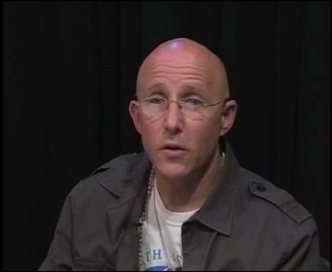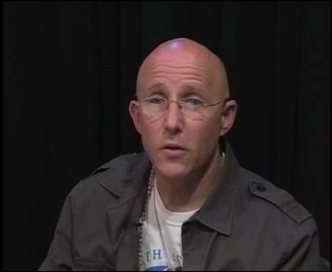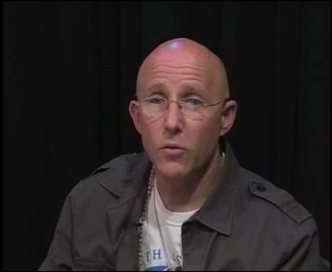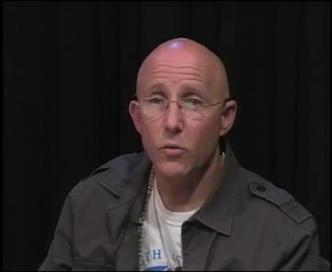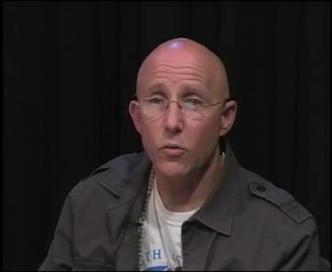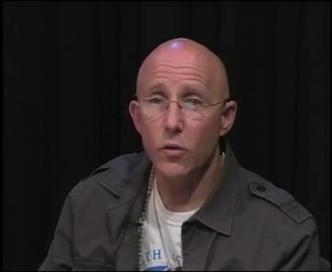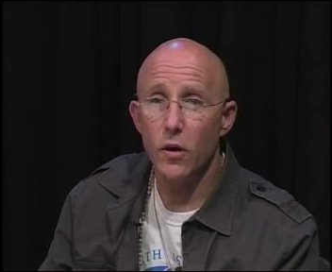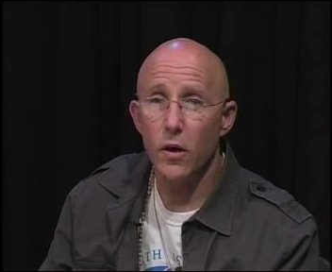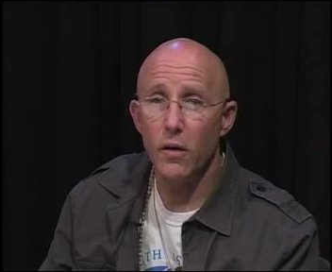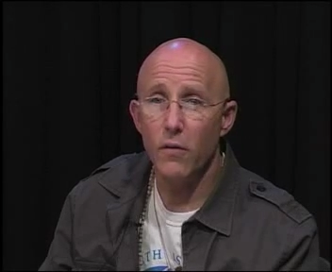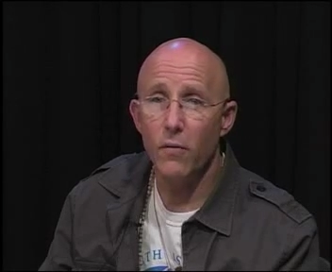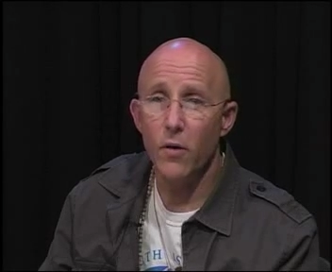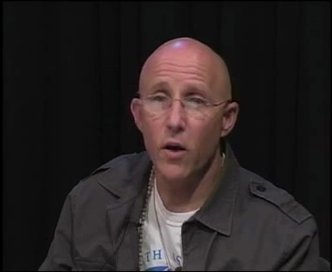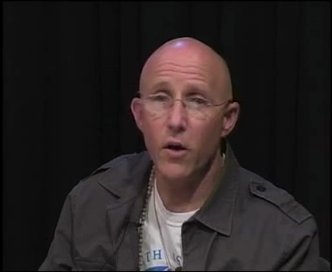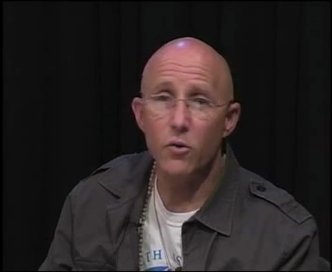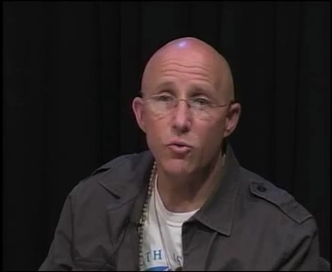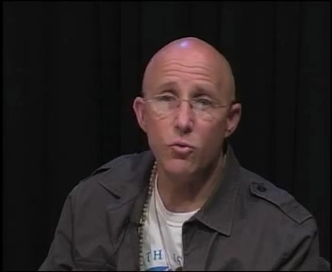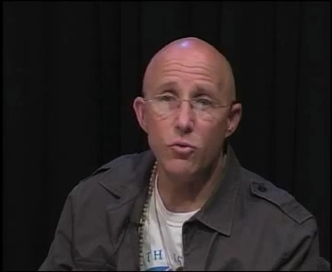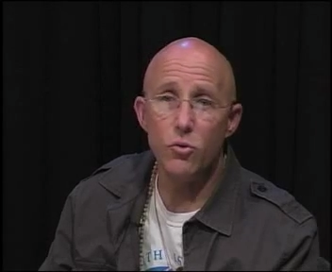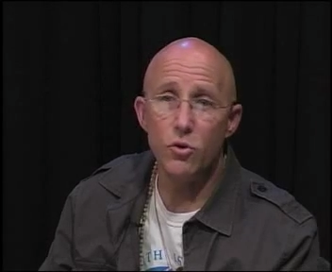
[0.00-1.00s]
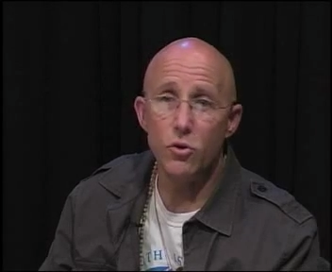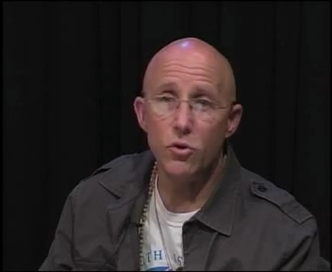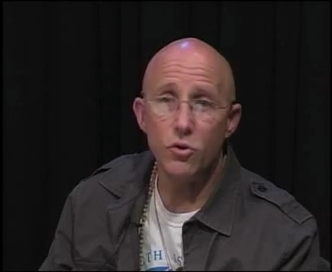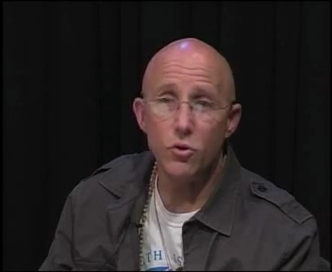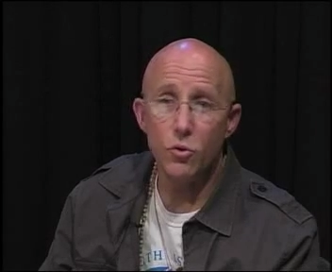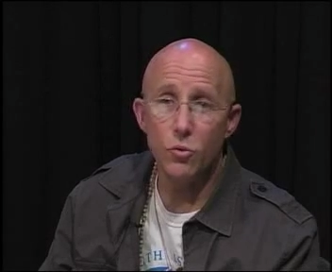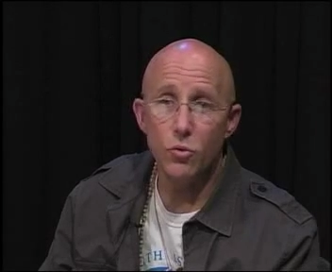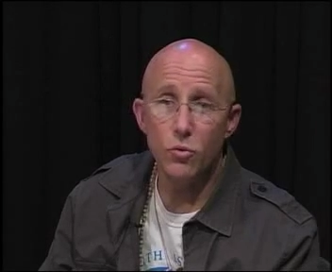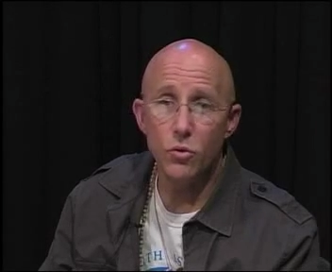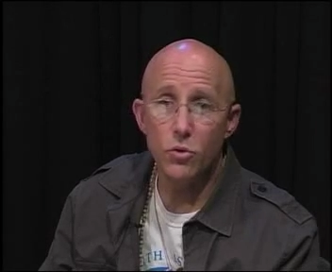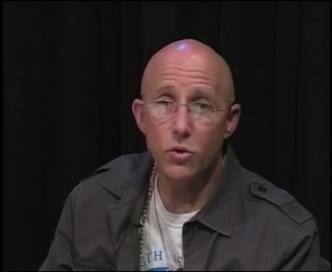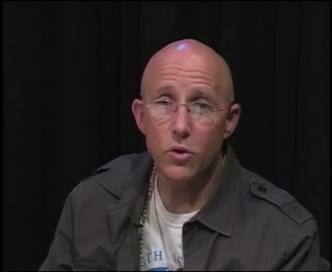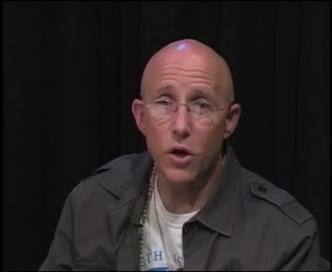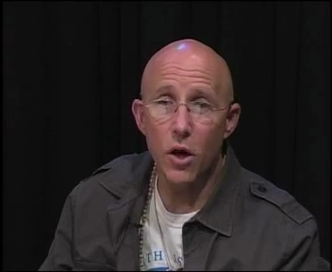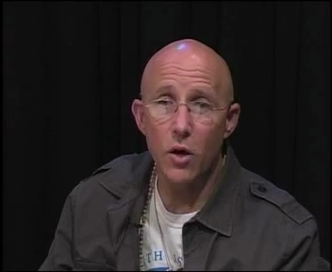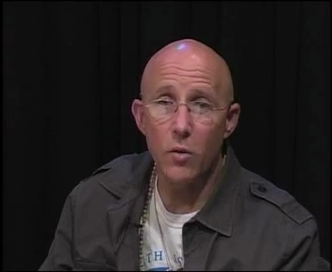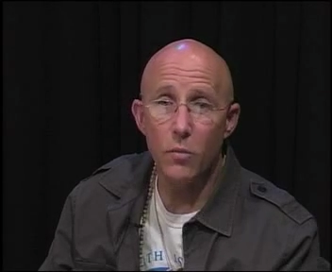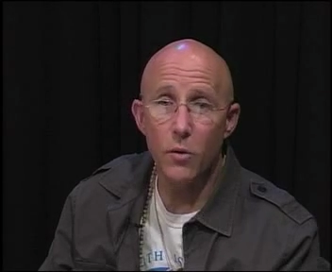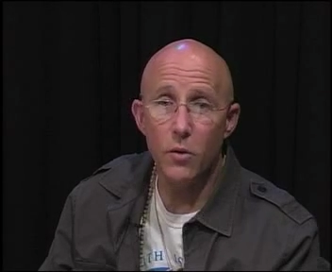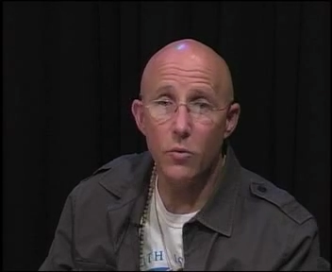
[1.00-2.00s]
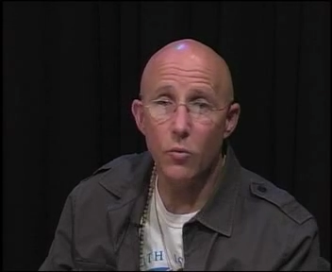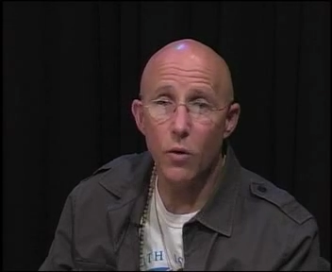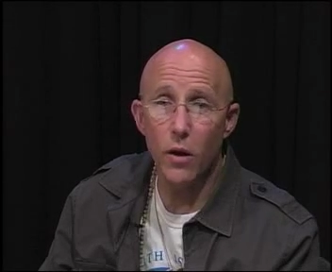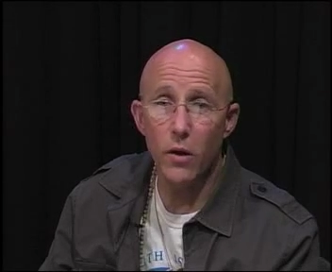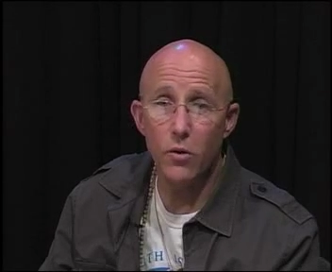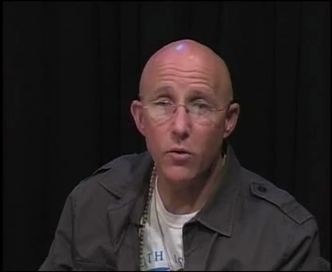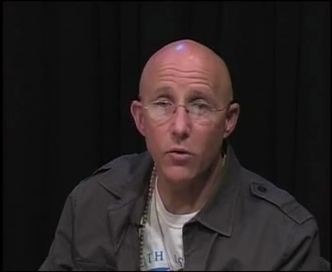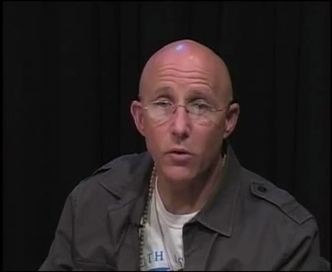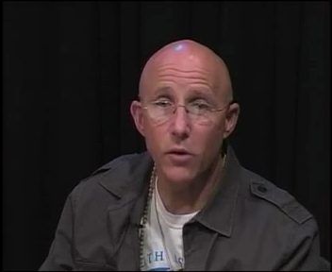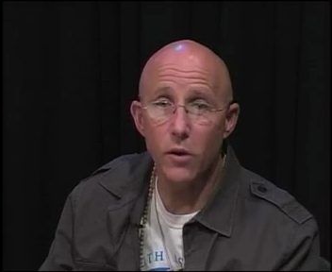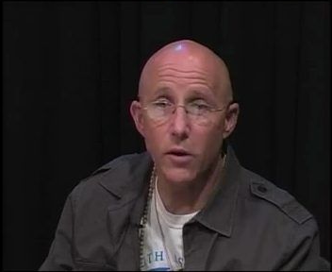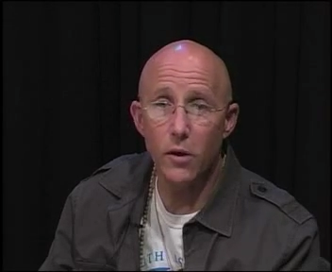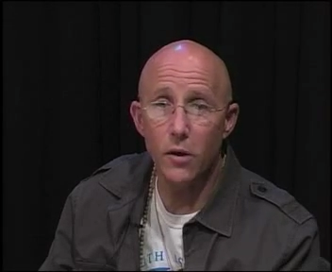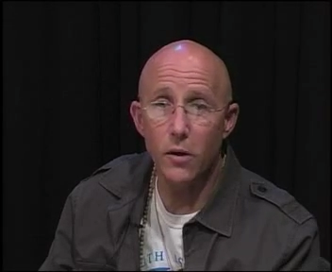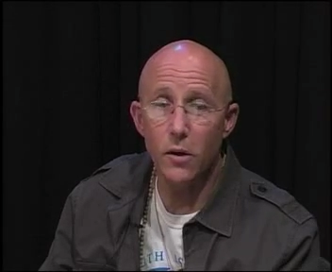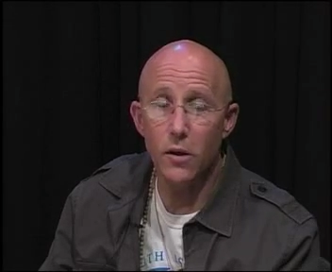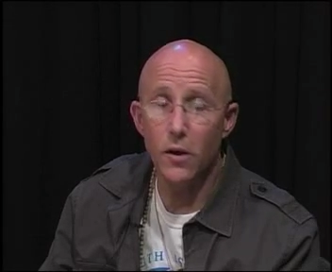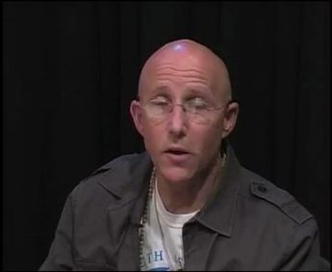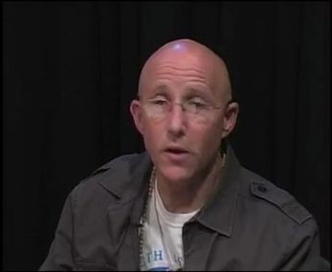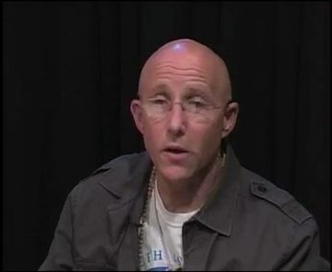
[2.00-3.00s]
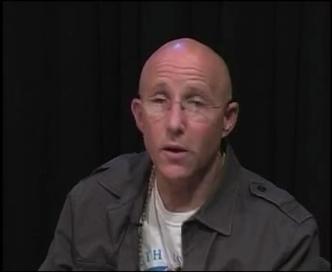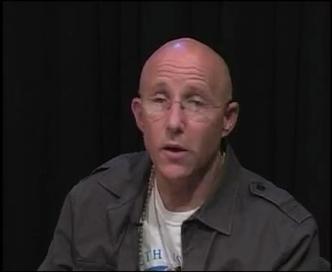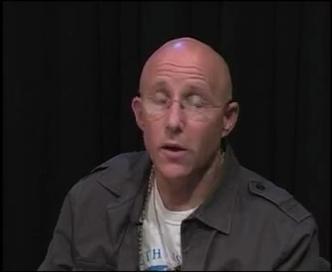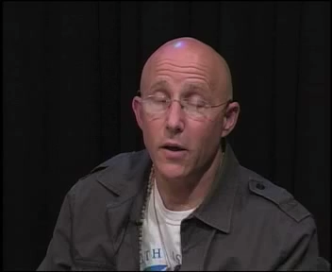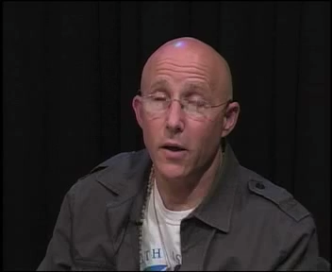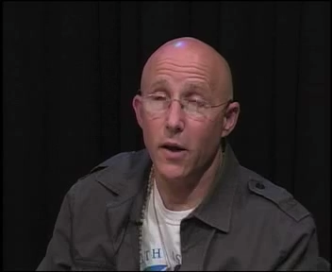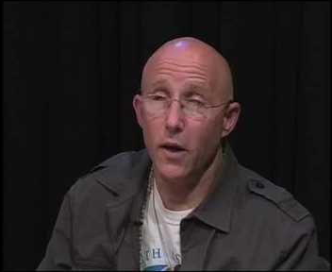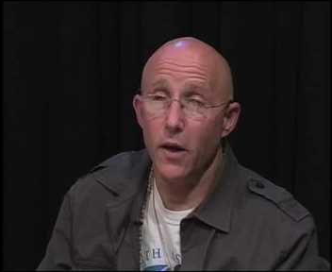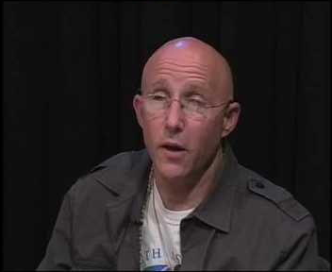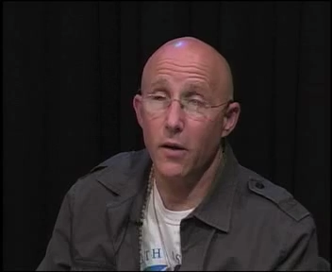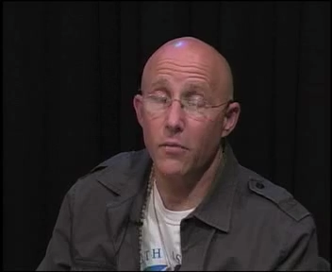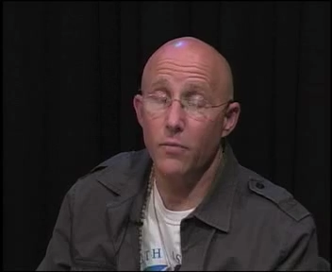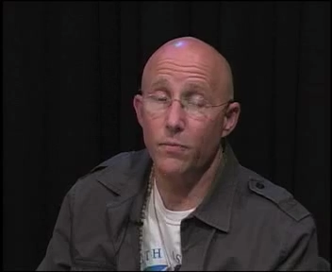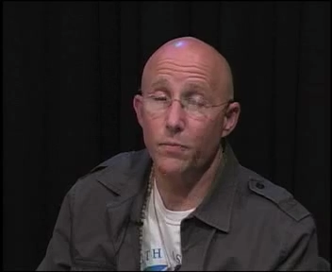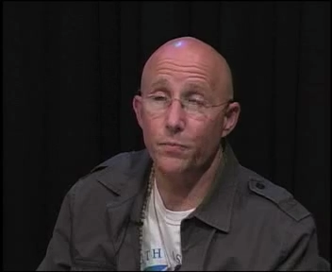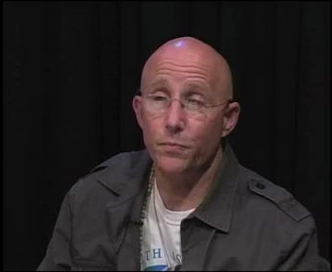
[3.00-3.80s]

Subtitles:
We have hundreds of students coming regularly, and